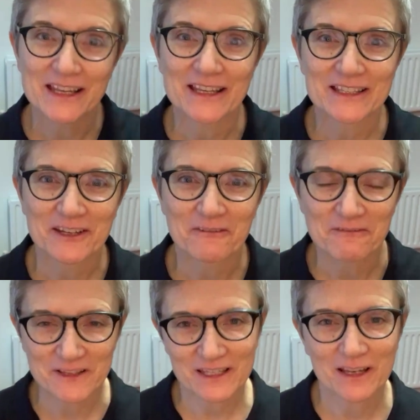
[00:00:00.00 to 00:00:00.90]
Is it a
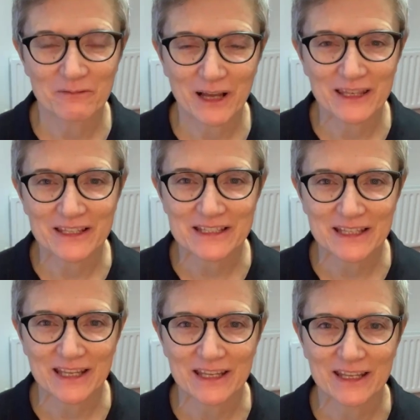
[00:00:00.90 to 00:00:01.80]
physical wellness
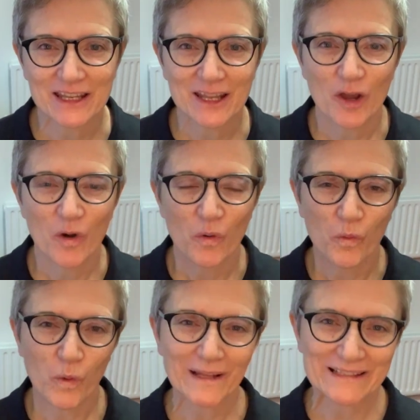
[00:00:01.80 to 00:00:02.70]
day?
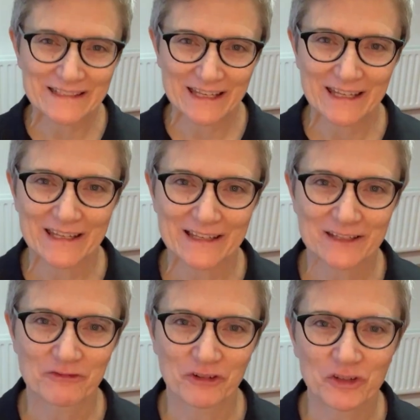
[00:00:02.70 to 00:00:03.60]
What day is
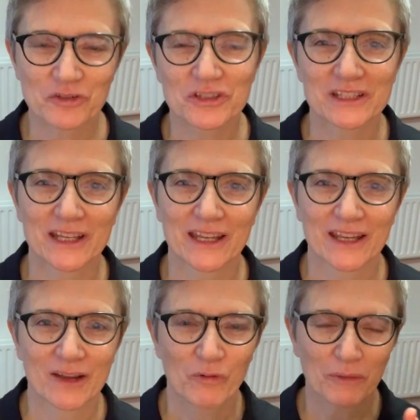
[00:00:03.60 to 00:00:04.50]
it for you today?
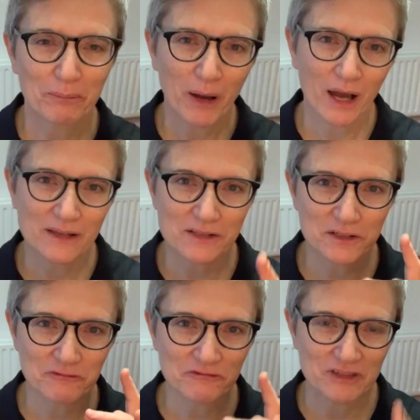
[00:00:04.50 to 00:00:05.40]
What
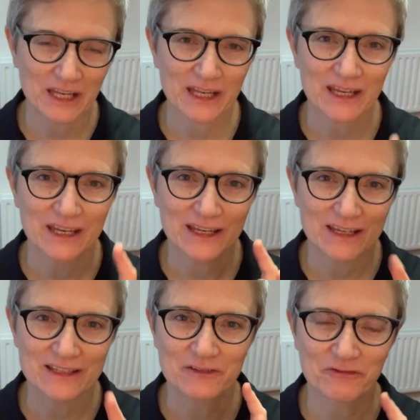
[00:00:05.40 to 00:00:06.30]
positive day
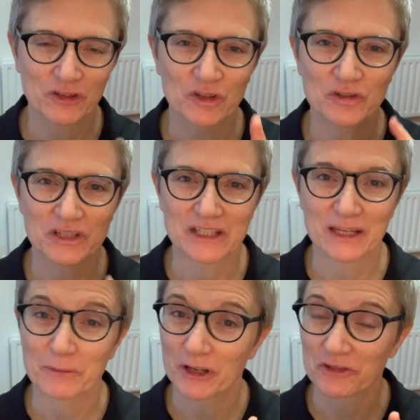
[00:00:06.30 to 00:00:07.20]
is it for you
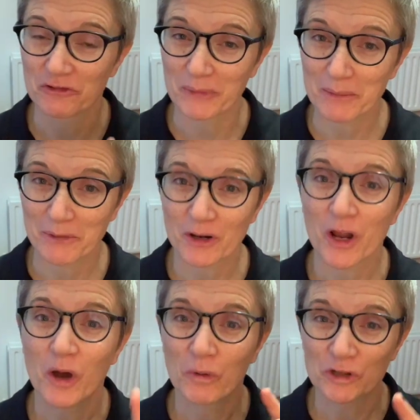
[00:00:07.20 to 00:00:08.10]
today? Because remember,
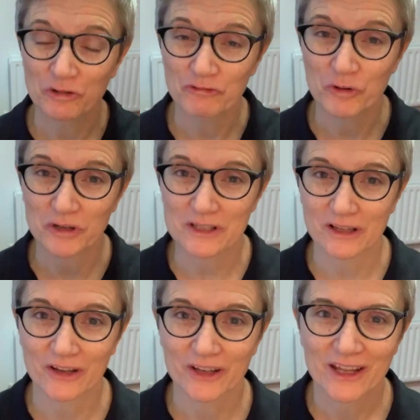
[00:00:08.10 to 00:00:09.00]
what you focus
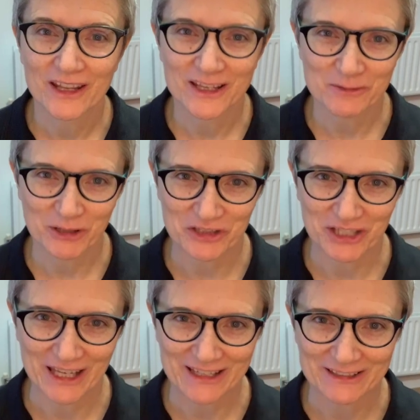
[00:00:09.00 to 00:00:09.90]
on is what you
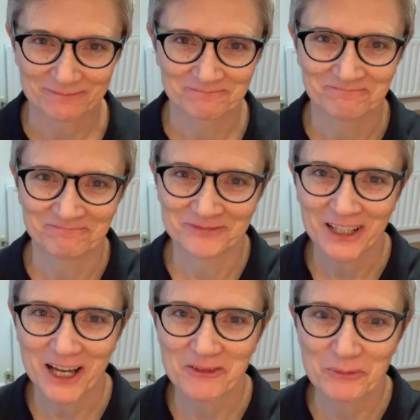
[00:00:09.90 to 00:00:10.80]
get.
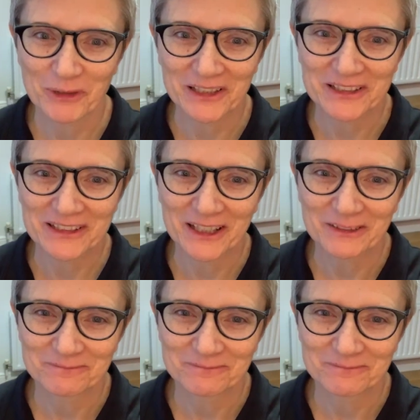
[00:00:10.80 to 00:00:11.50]
Have a brilliant day.